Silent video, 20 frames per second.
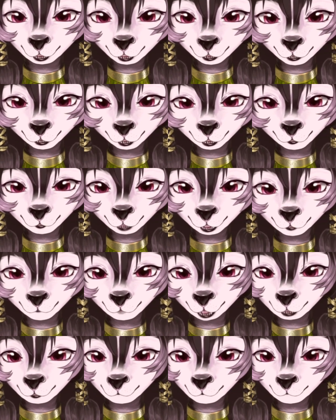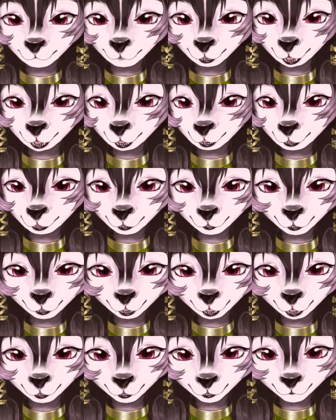because of their racial
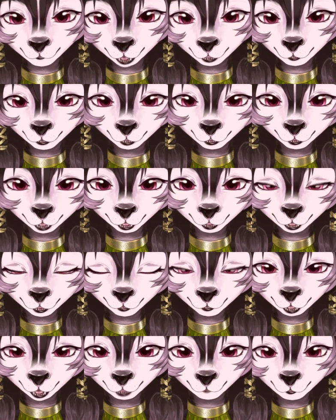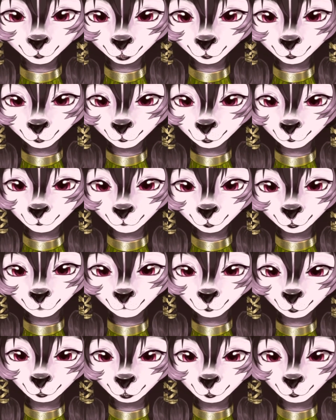bias. Basically, the statement is
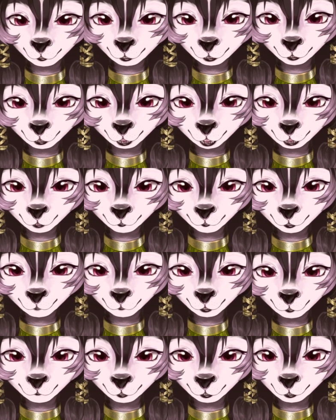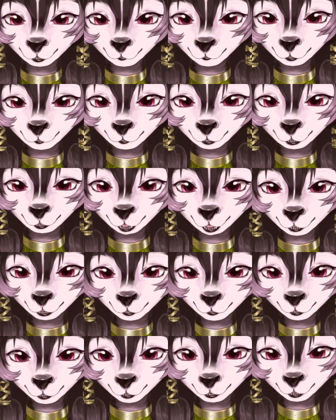only malicious if there was malicious
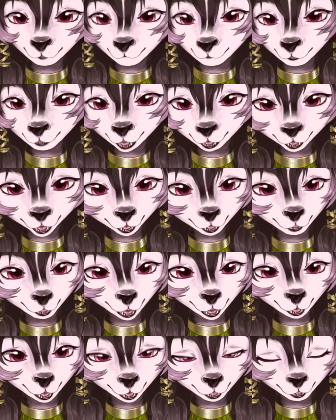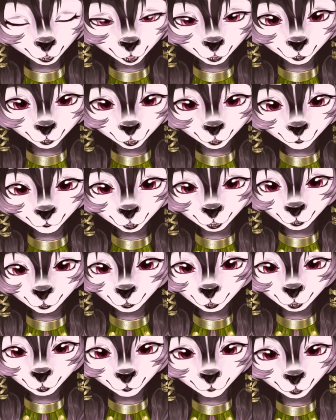intent. Now let's say that you tell
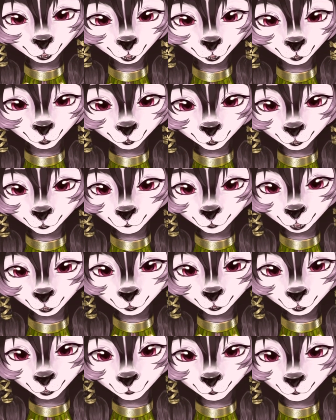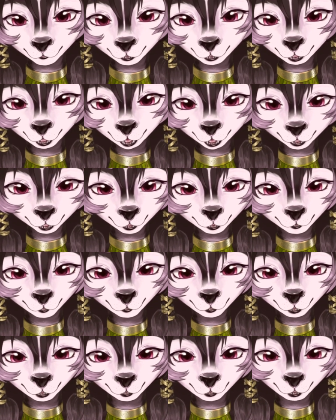someone you are stupid, or
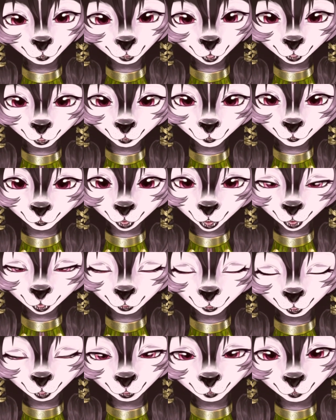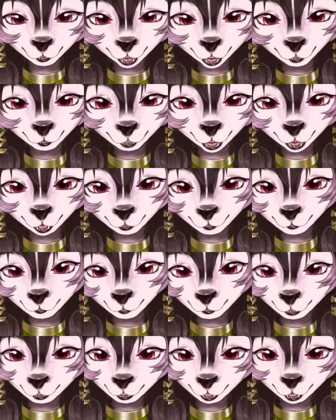you look ugly. Like,
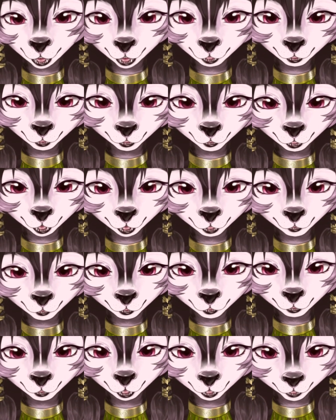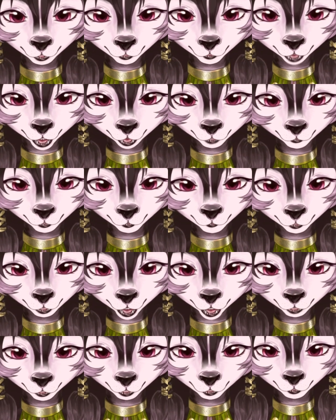these are insults. These are
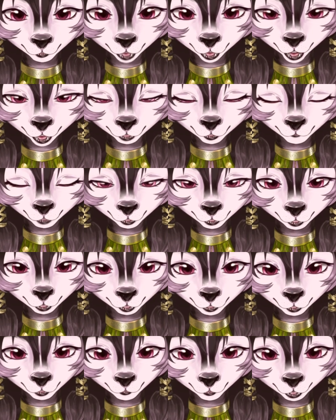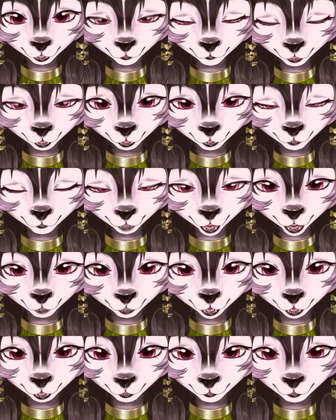mean to say regardless of
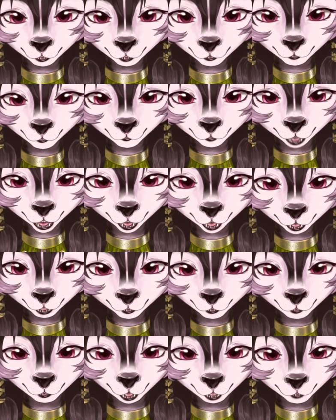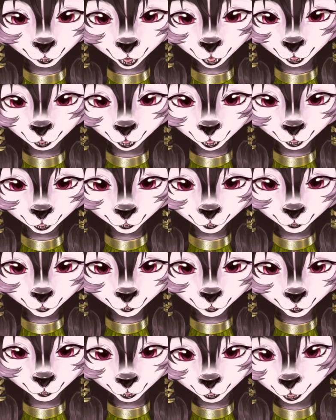a person's mind or body.
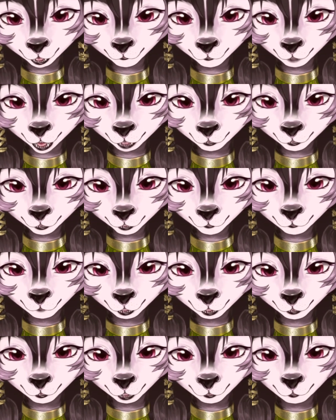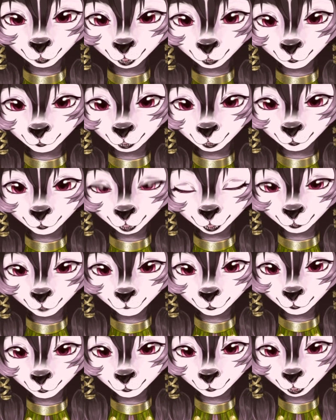Now back to the very first
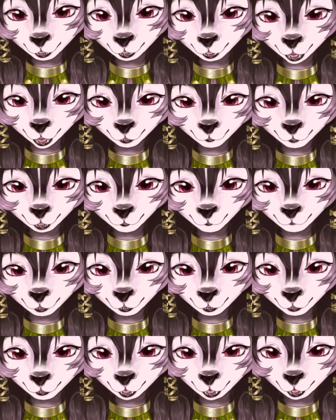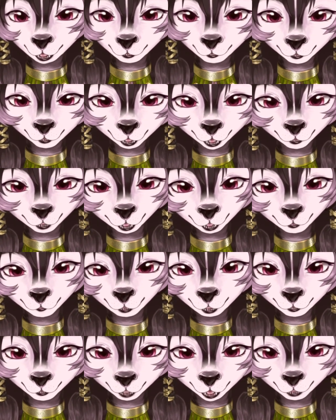example. If you approach a
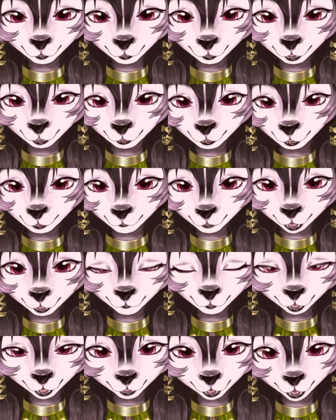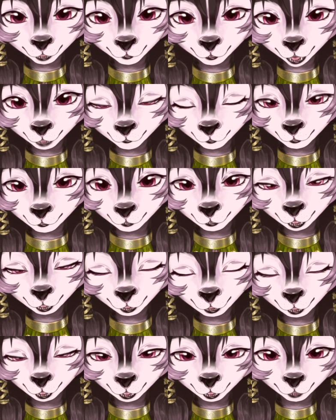serious discussion by mocking people,
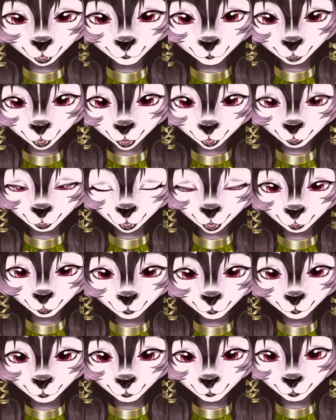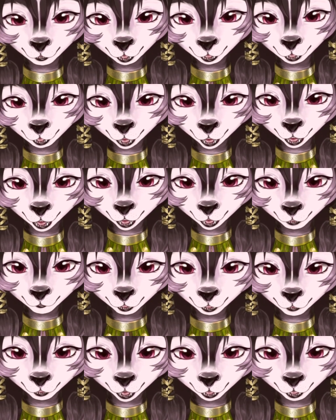you are being an asshole. And
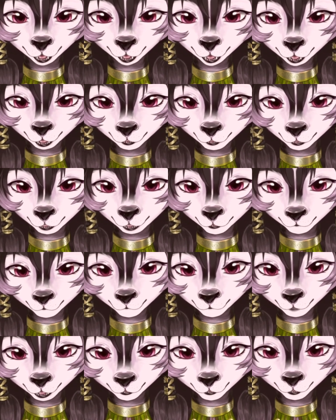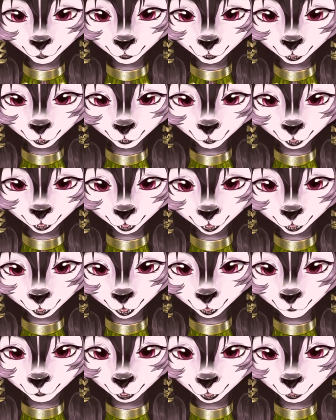if your entire approach to the
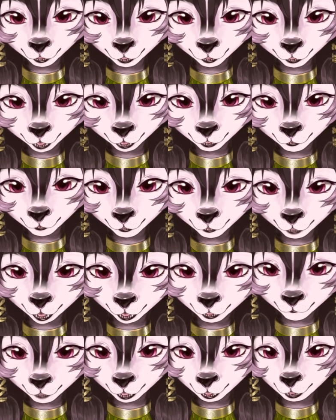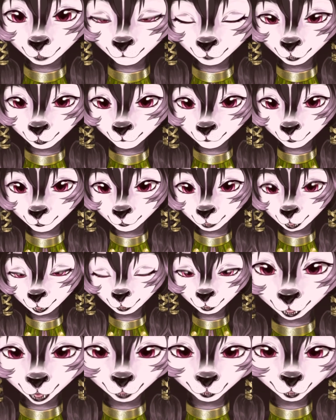topic is that you're going to mock people,
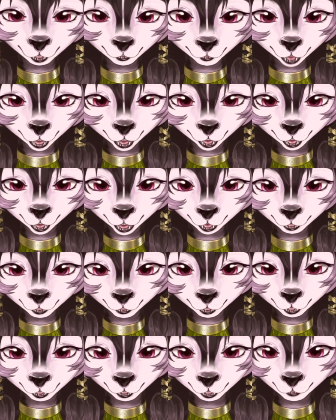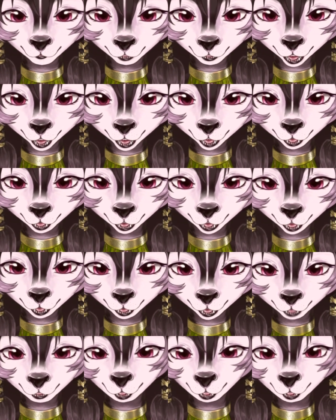then your opinions are mean.